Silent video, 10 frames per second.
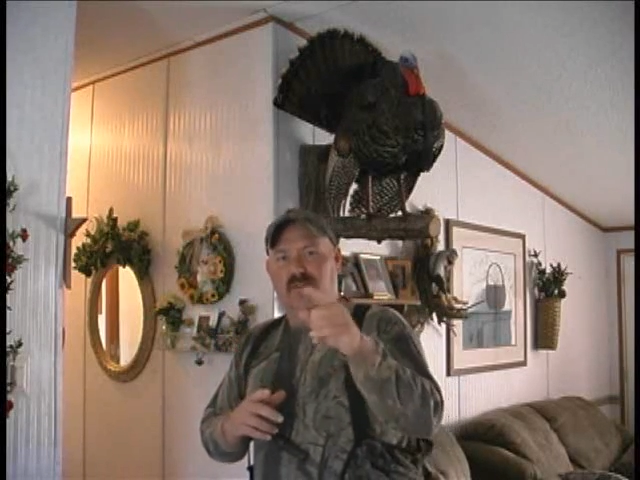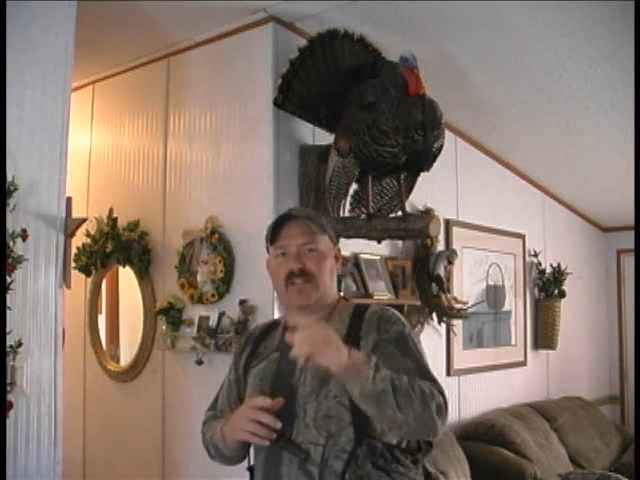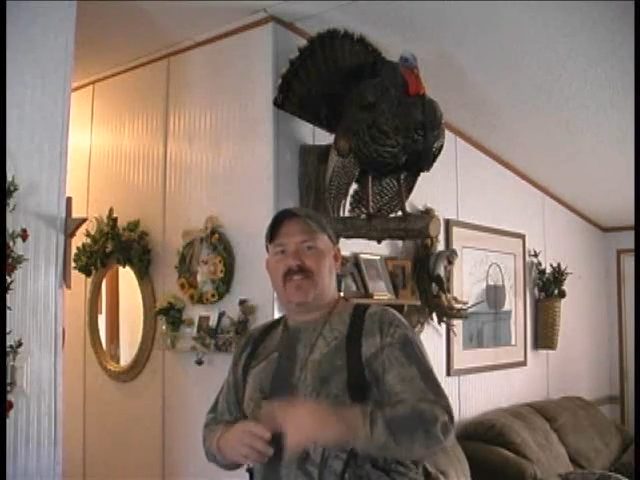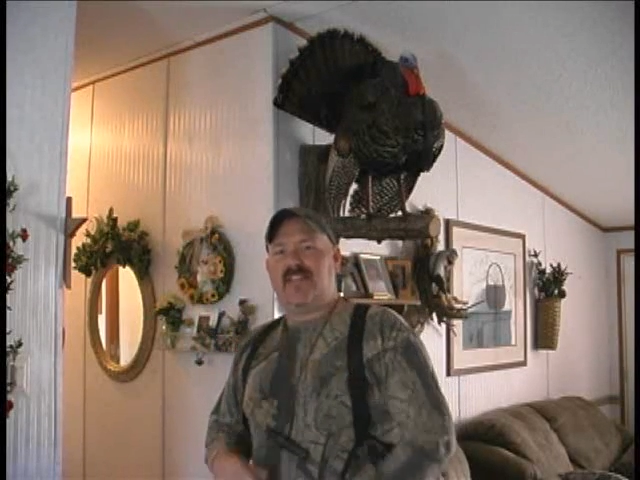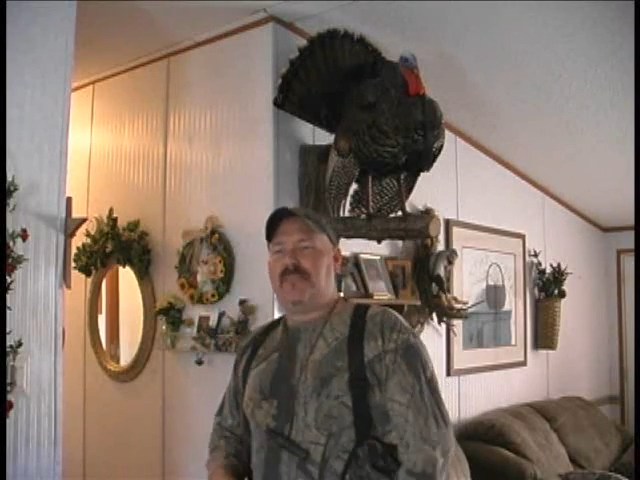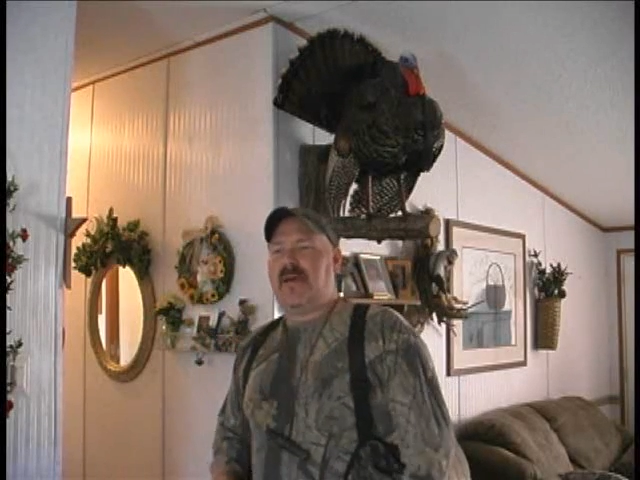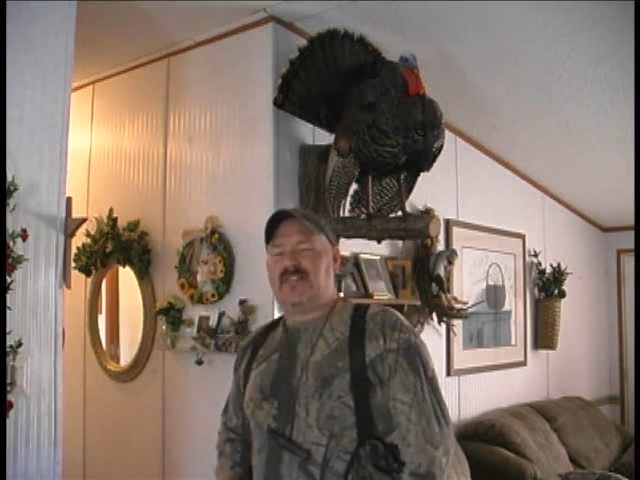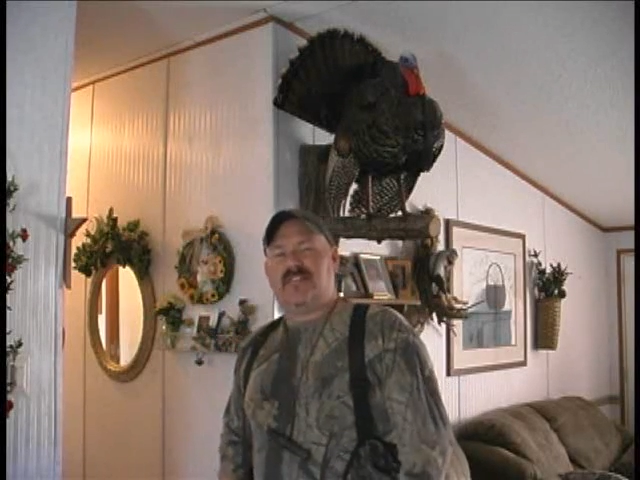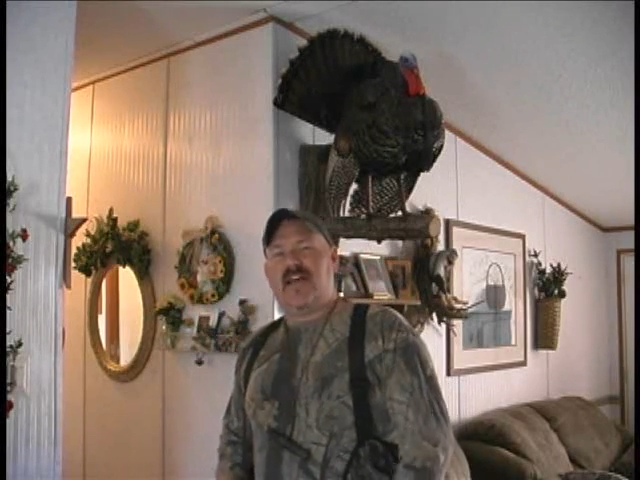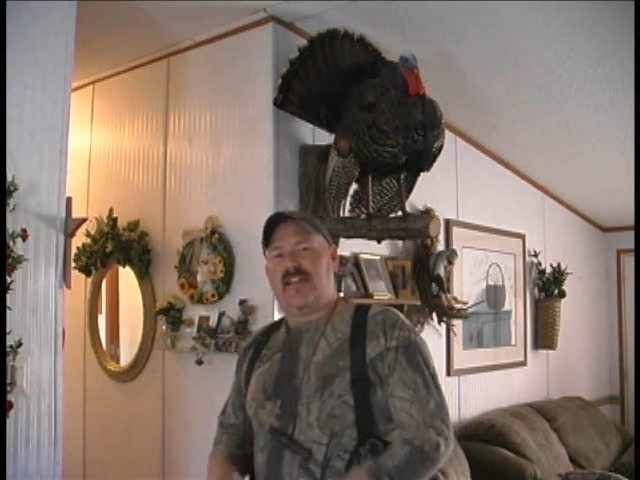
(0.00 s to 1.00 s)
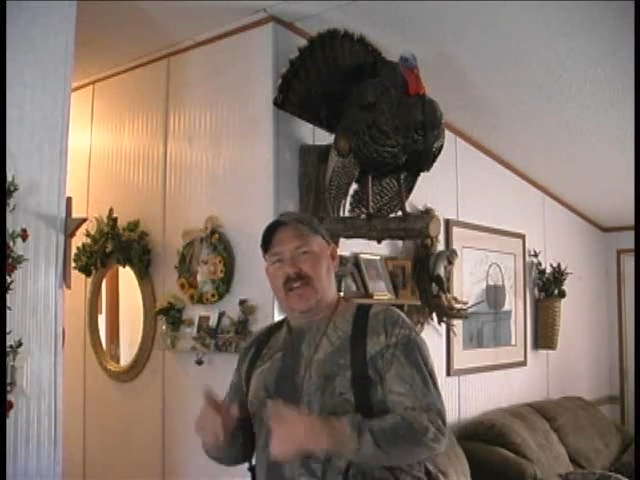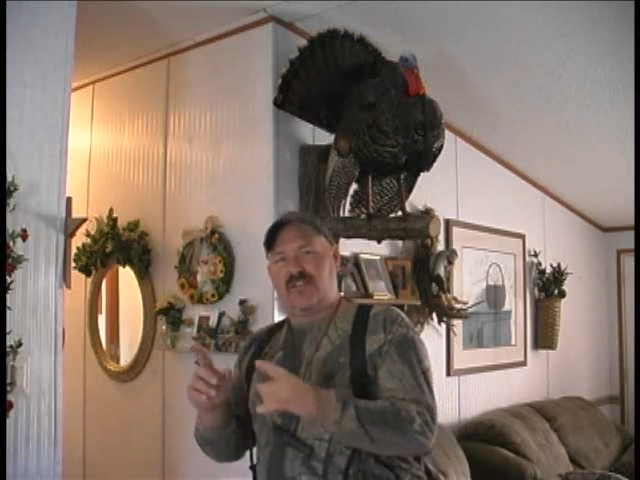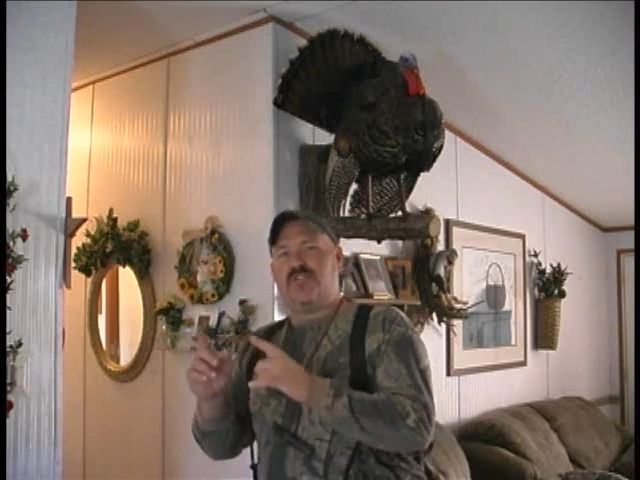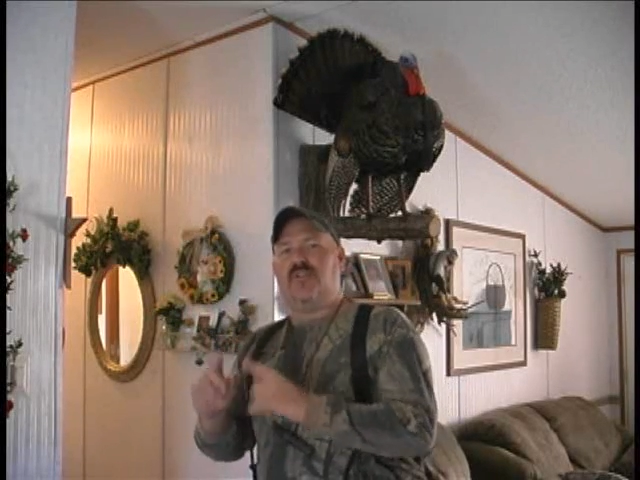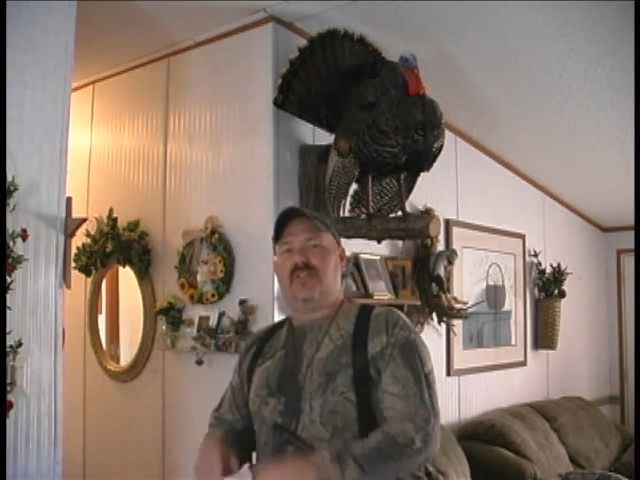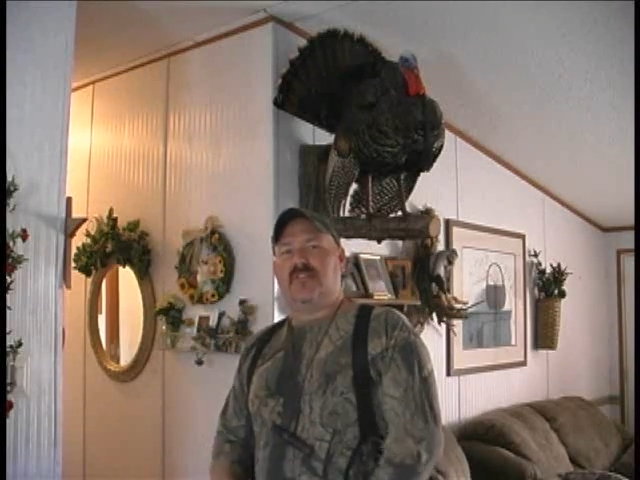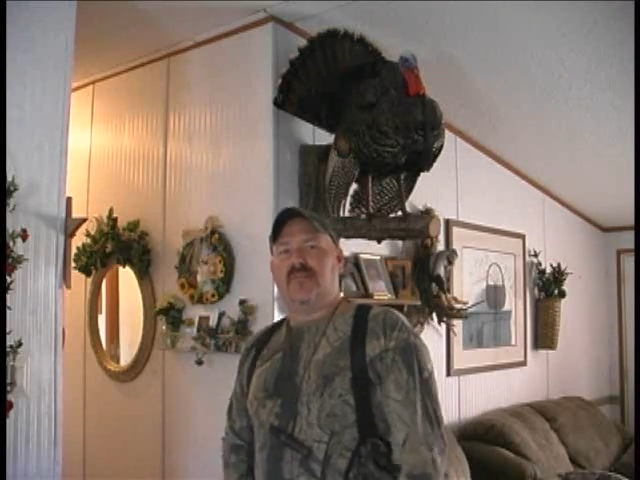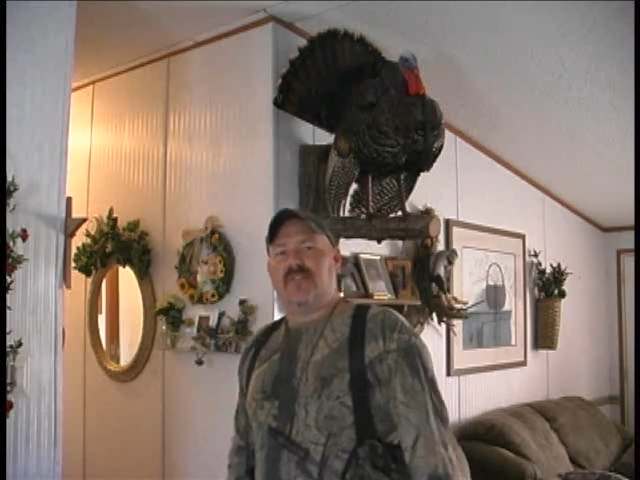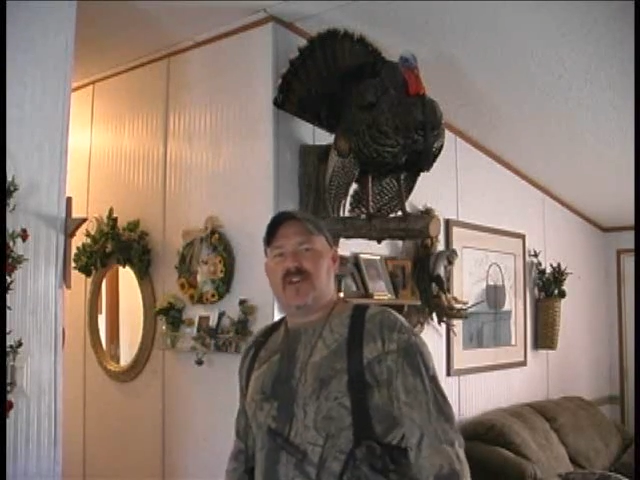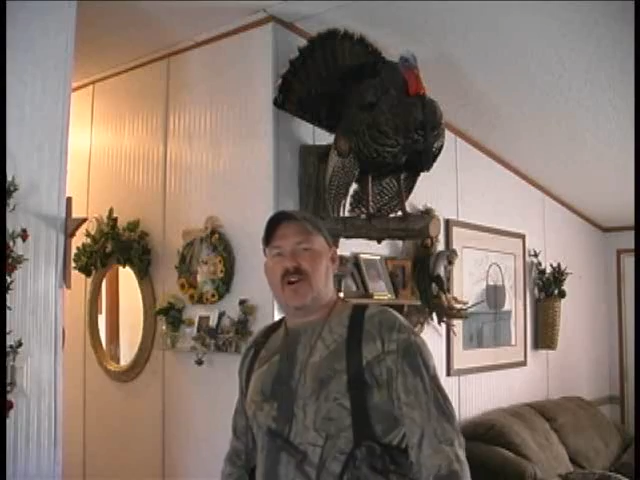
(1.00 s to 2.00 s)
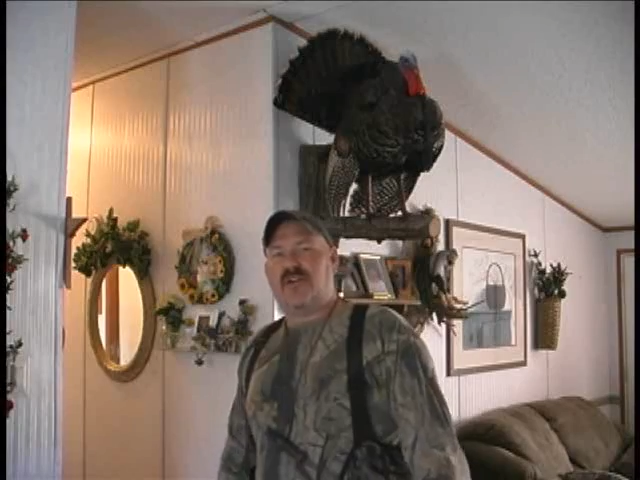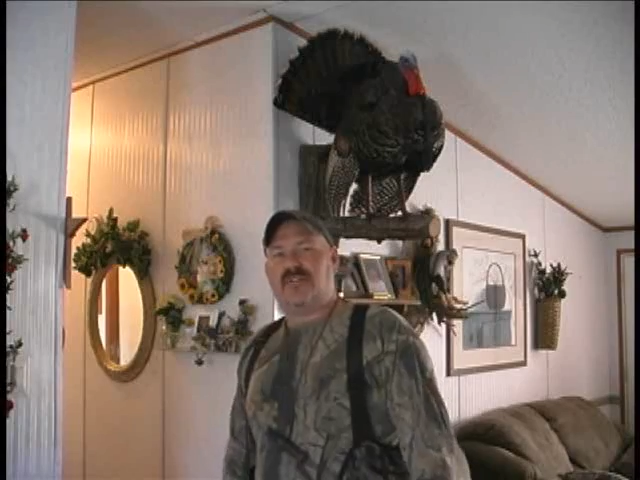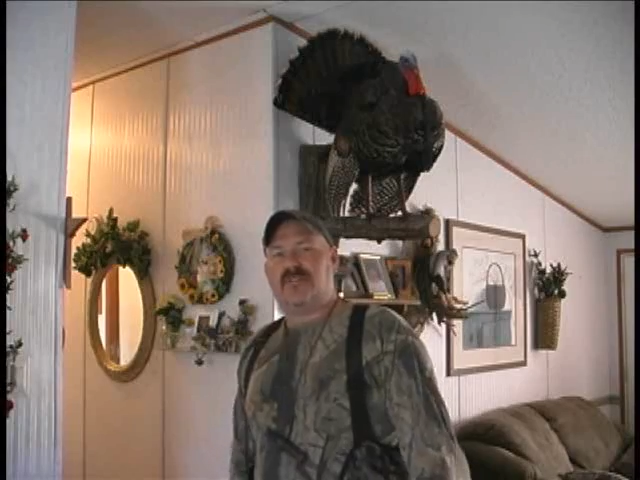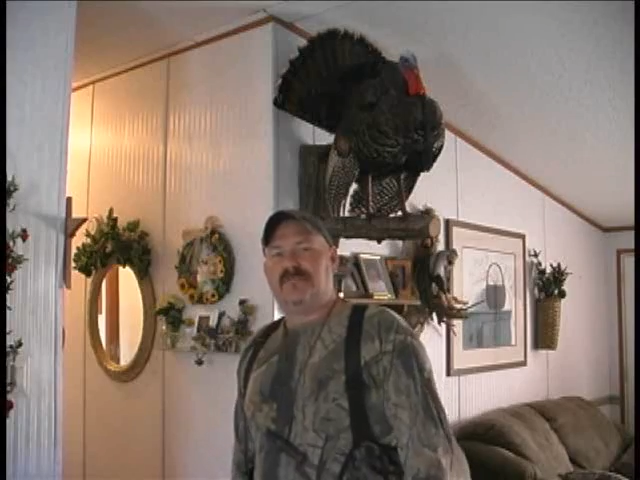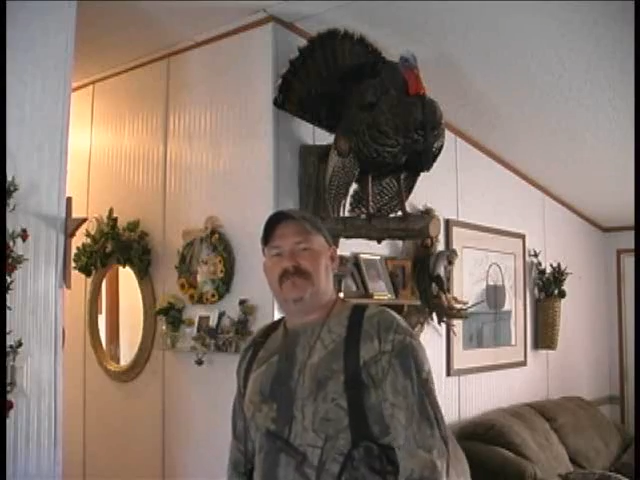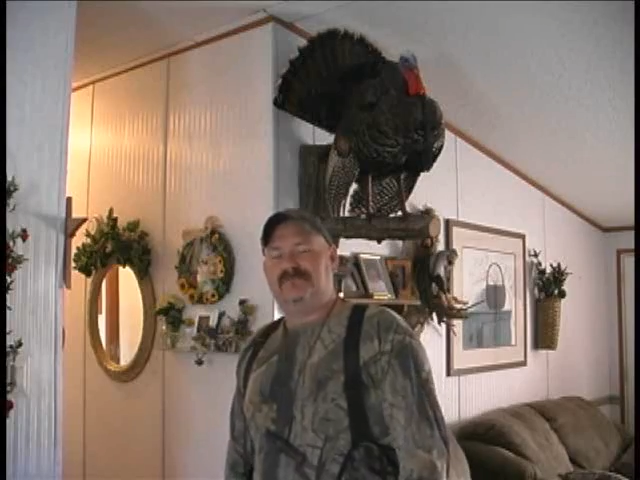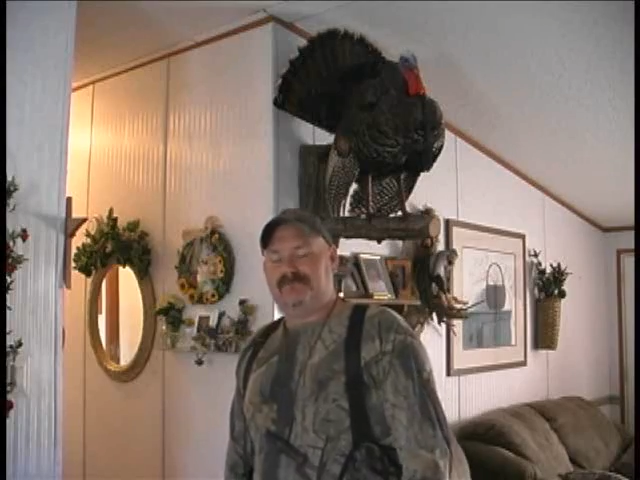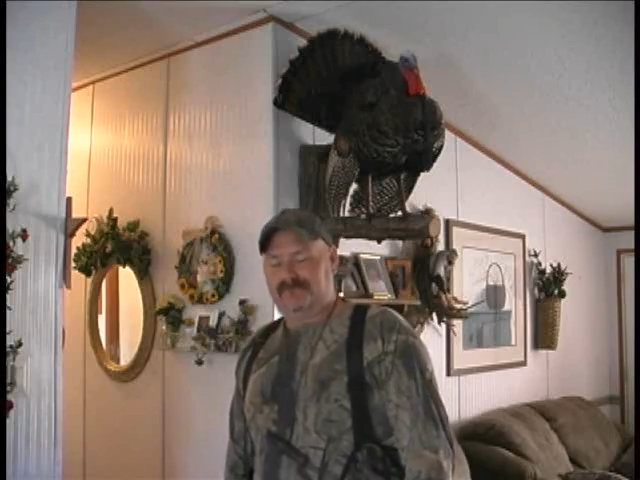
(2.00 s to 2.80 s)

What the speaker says: So let's step outside and I'll show you some of the calls.